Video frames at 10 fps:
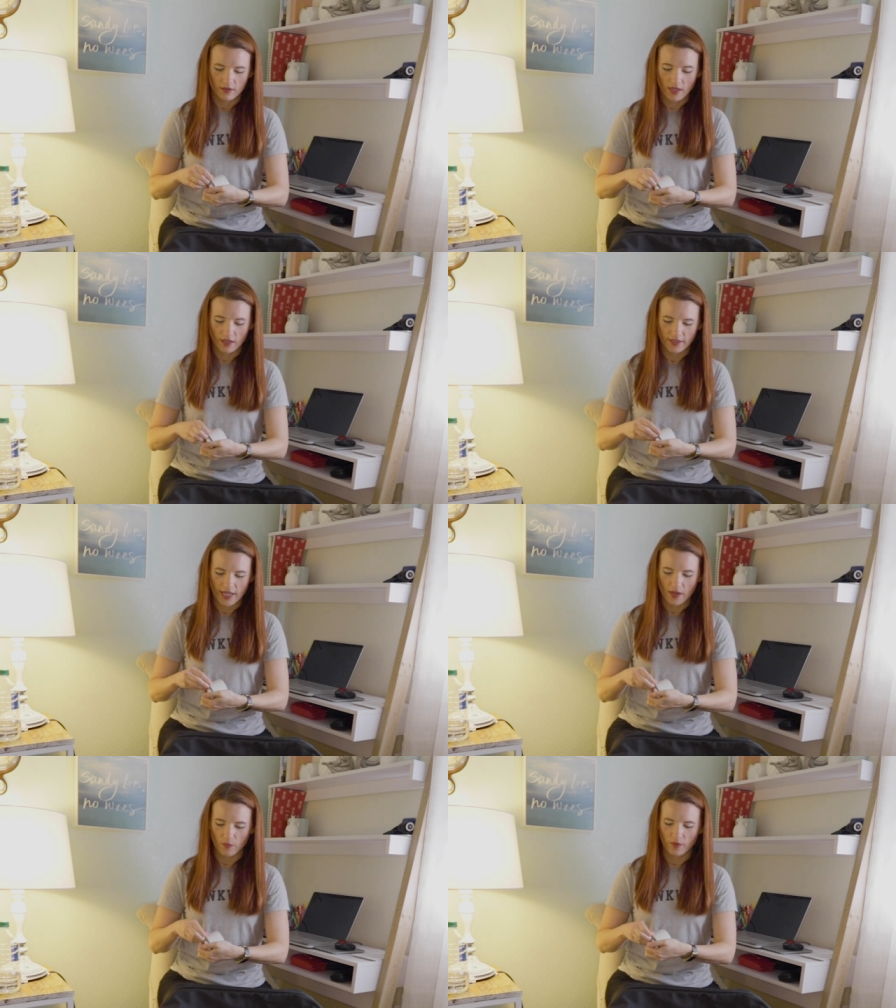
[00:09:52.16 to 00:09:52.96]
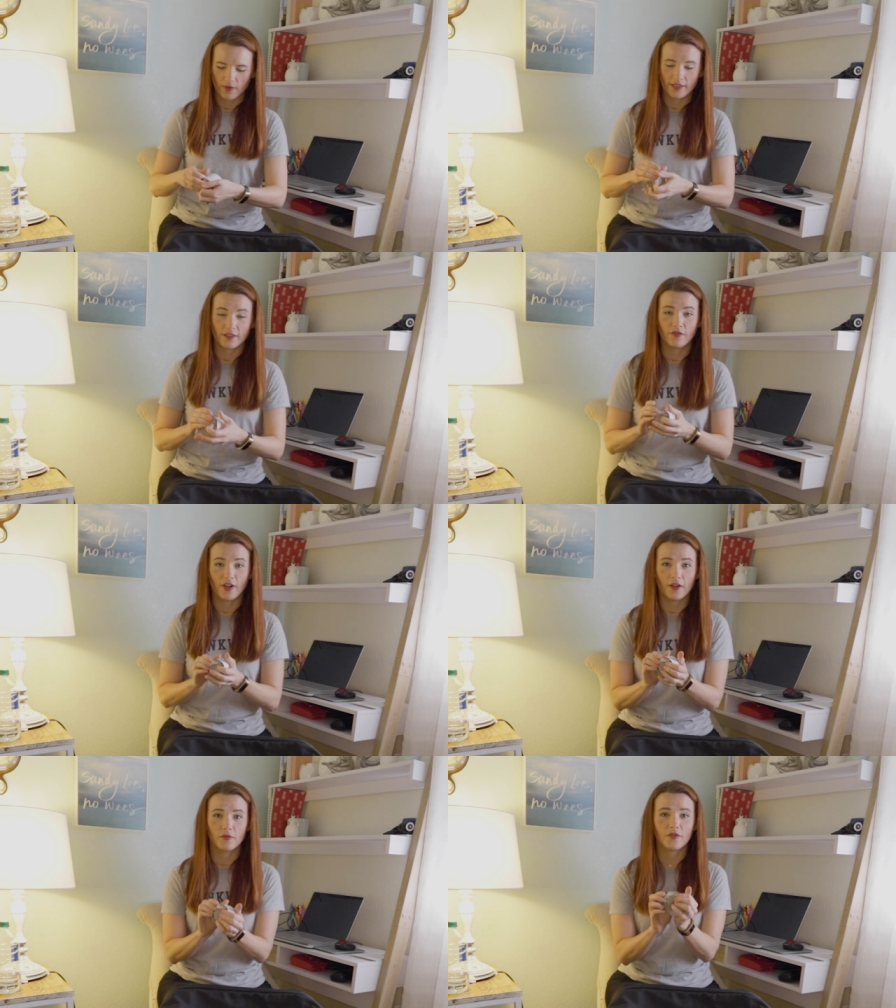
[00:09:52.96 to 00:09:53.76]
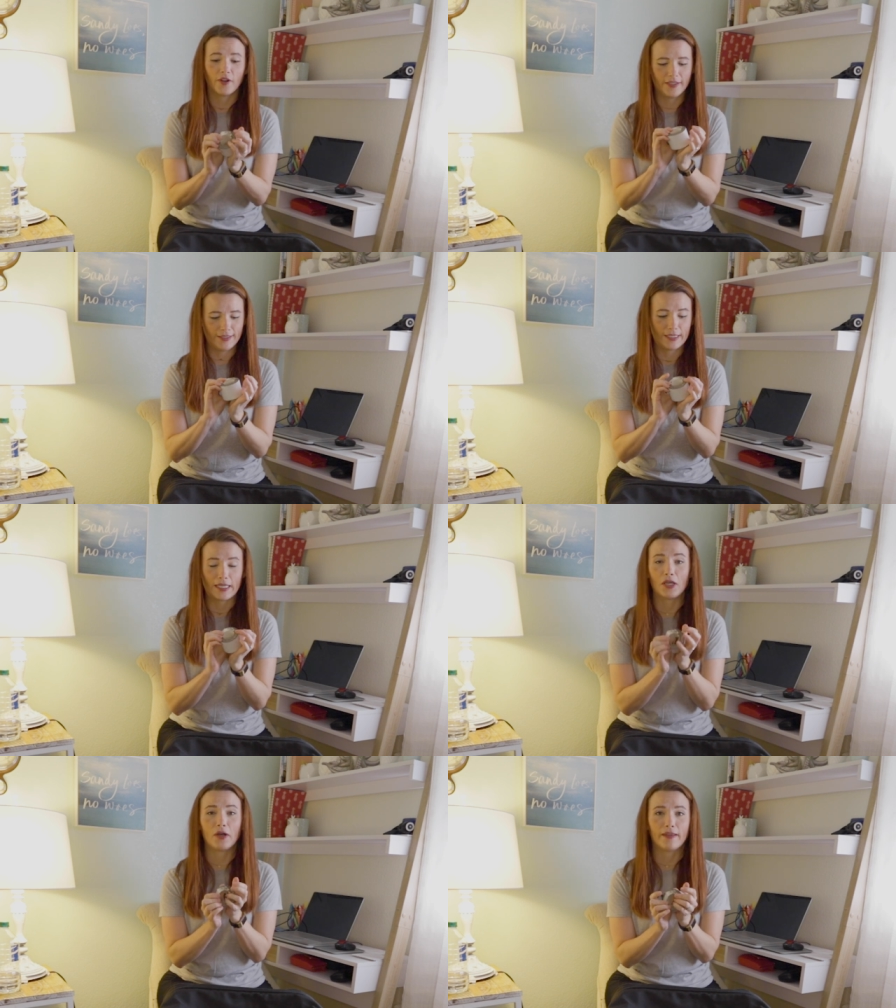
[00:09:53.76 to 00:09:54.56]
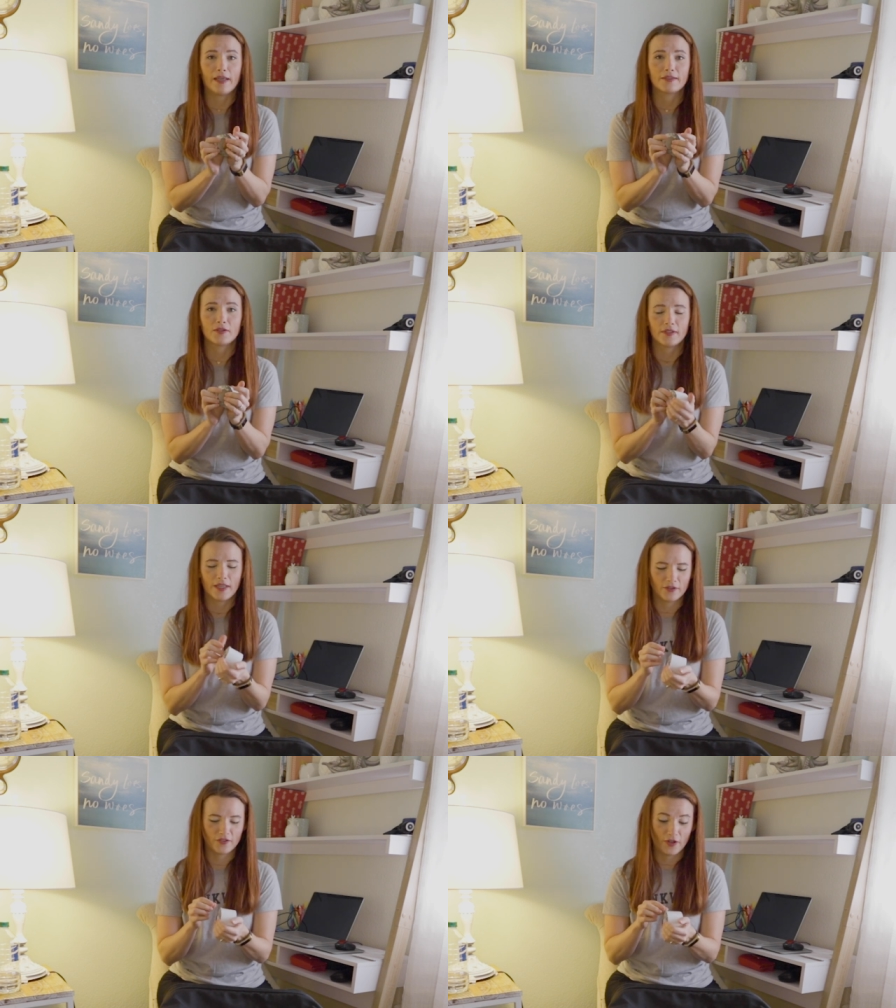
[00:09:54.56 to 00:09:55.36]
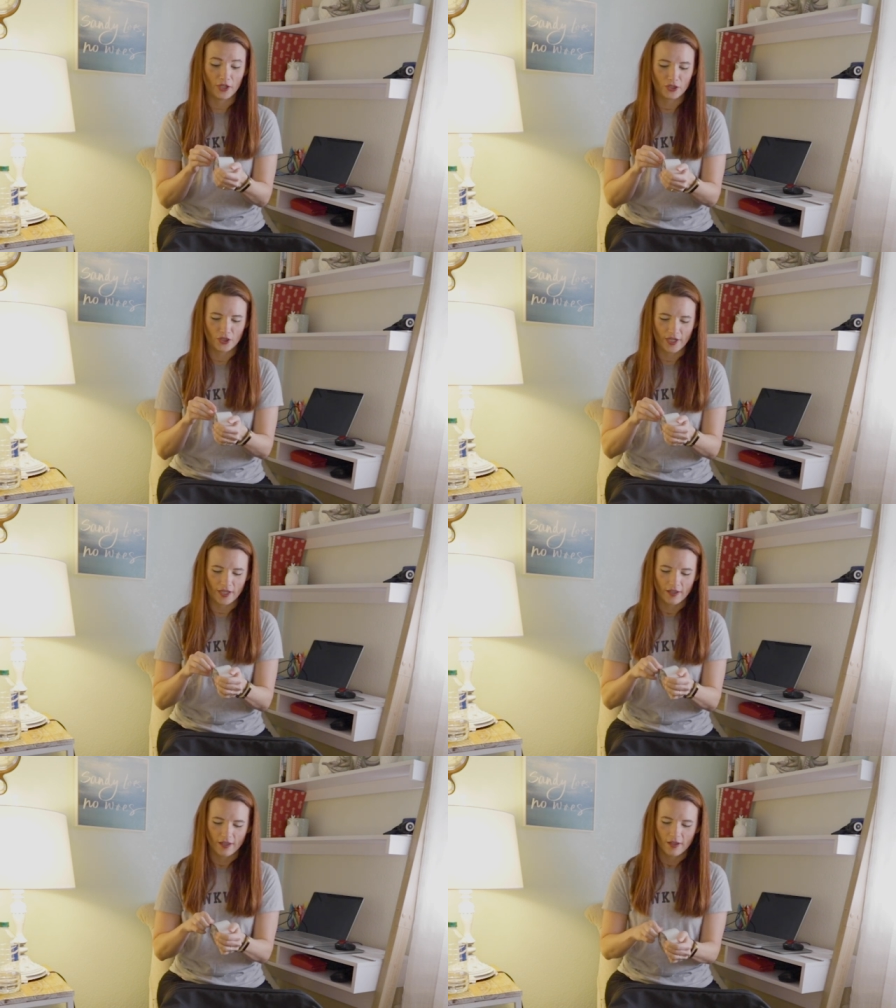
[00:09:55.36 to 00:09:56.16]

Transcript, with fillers: duct tape. It's very, it was very sticky on the end, so now it's very dirty.